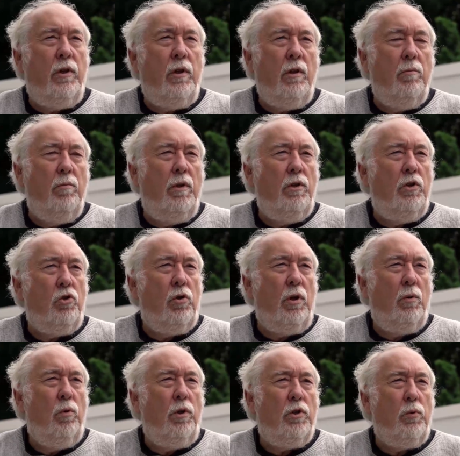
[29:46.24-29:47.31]
the
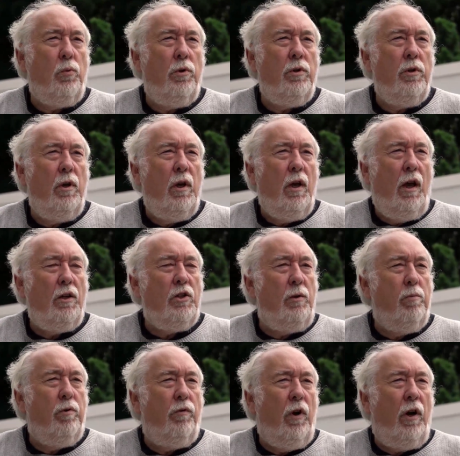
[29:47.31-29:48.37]
ministry which was
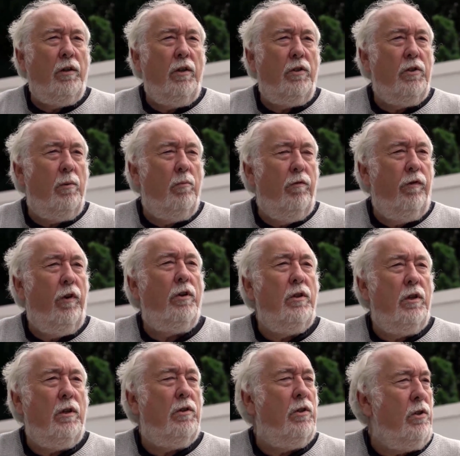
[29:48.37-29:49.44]
actually provided some
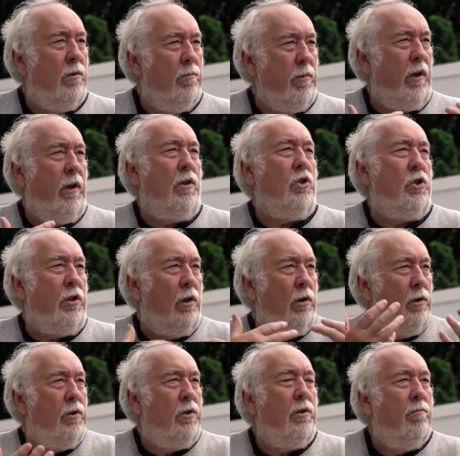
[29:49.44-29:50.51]
funding to
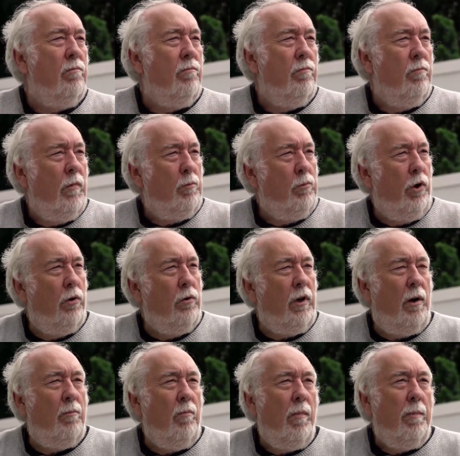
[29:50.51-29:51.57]
kickstart the
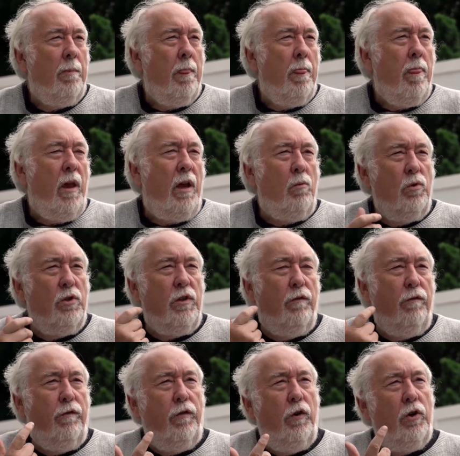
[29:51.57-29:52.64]
programme. It was the
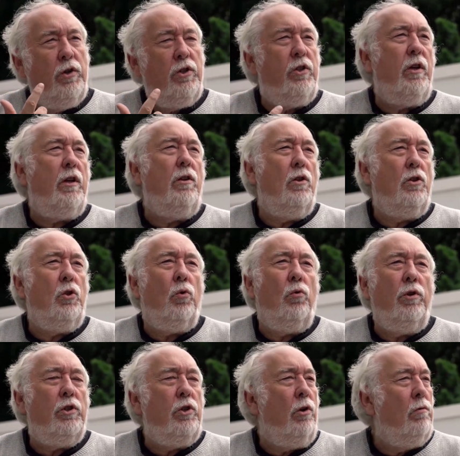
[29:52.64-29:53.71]
first thing the
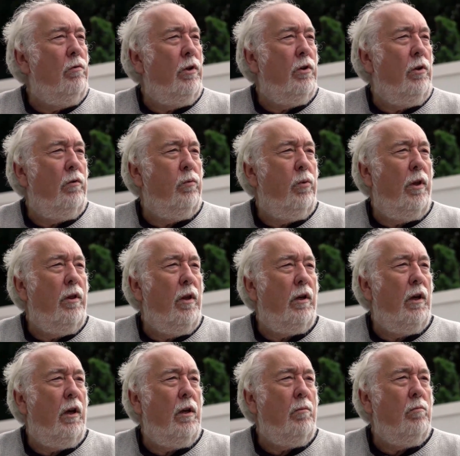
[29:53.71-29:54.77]
Tories got rid of when
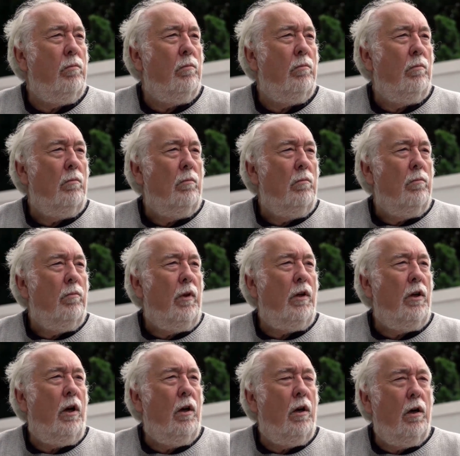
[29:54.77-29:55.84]
they came.
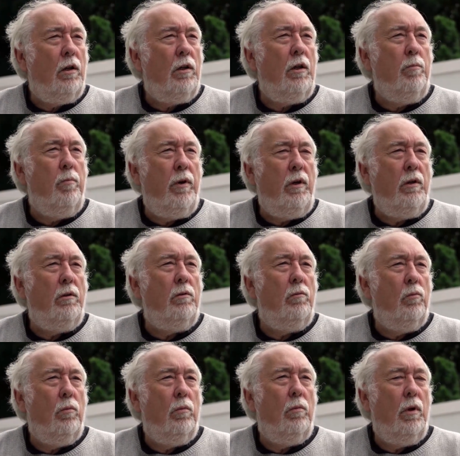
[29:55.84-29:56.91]
They'd hardly been
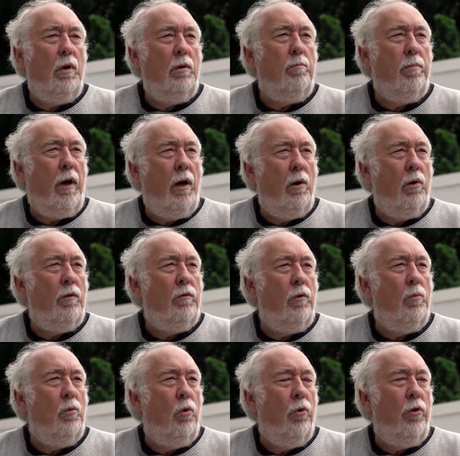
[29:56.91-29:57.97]
in power for
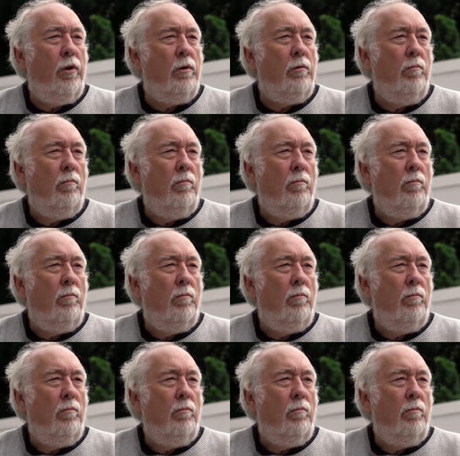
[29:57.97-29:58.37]
more than